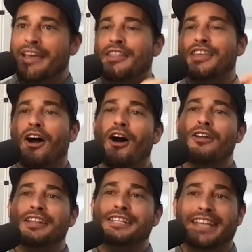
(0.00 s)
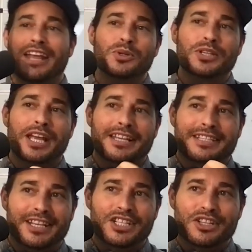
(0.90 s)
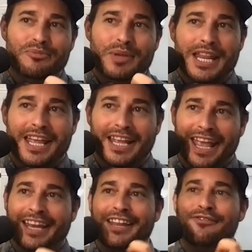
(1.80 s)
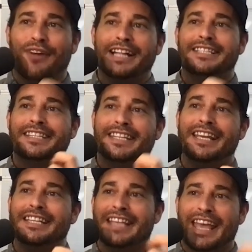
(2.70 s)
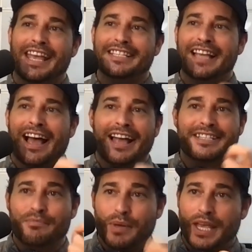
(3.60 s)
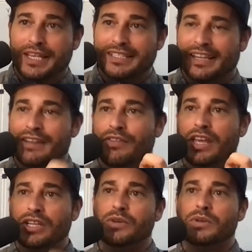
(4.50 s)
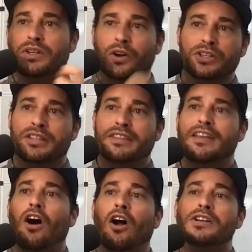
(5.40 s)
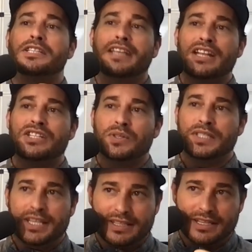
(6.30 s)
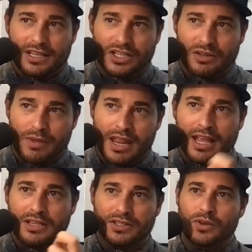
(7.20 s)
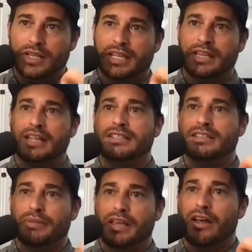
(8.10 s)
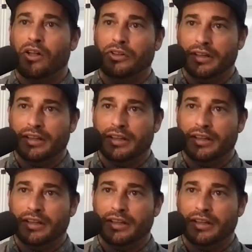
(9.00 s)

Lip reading: The R then schedules a decision meeting and invites the D's, A's, I's, and P's. And if the issue is urgent, the R schedules this decision meeting as soon as it needs to be held.